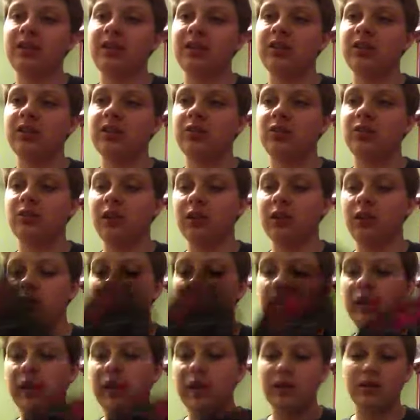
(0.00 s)
issue
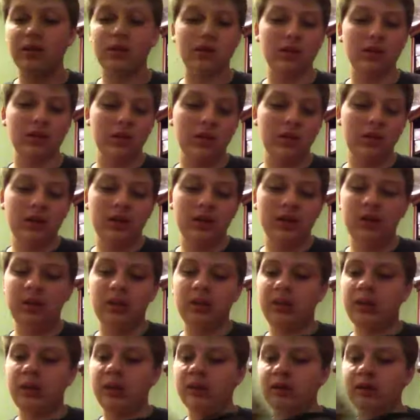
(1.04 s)
yet.
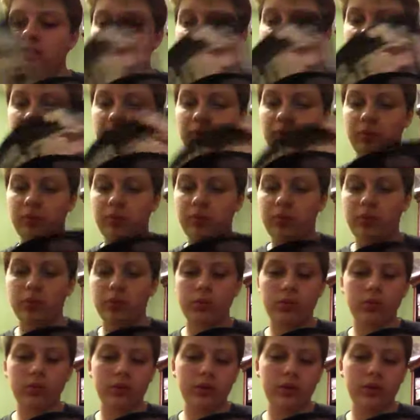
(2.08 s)
There's some
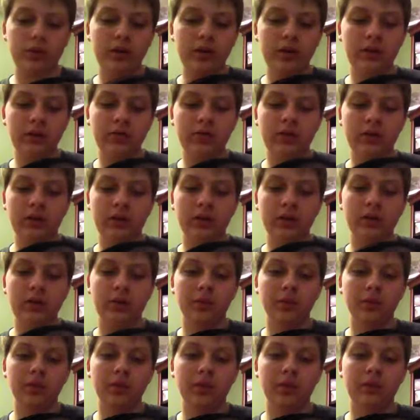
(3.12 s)
pretty fucked
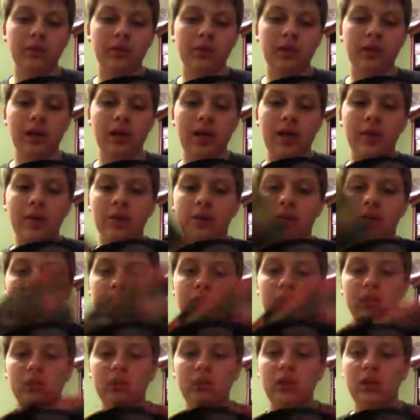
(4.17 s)
up stuff that
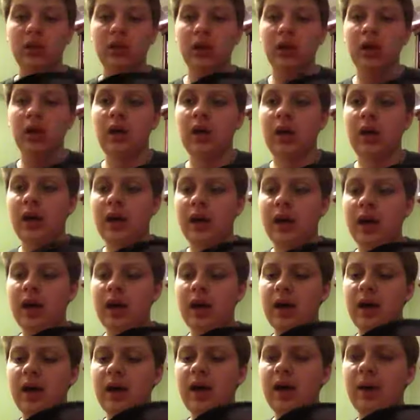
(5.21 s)
happens.
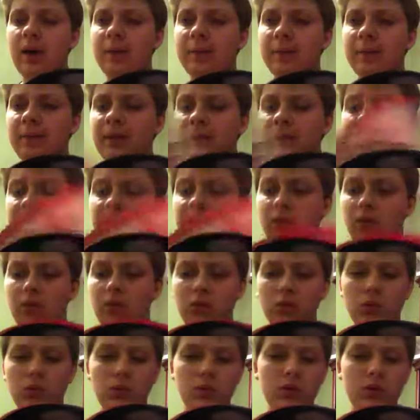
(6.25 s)
I
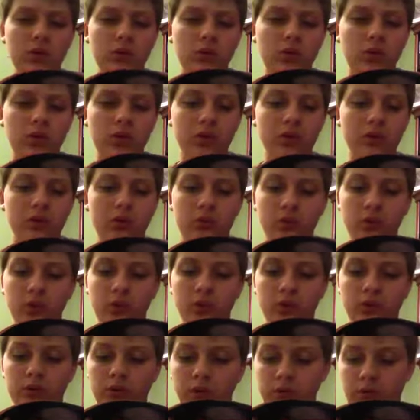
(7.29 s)
don't really want to
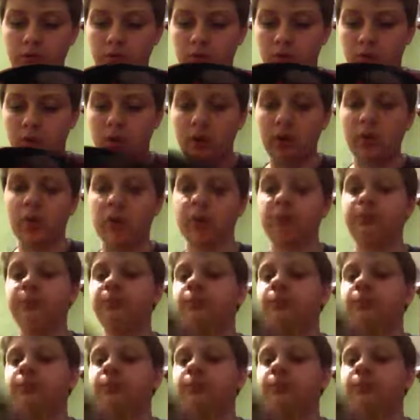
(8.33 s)
spoil this for you,